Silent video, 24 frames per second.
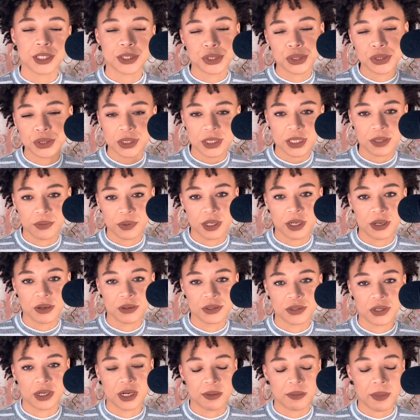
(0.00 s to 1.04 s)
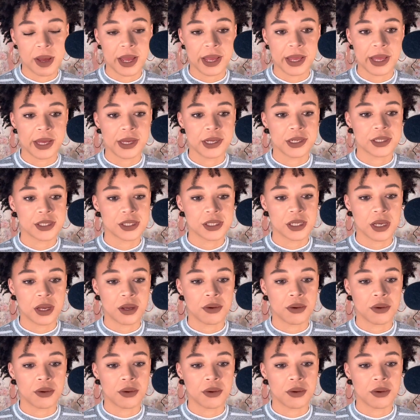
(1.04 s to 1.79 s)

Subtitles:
That's usually what goes on in my head.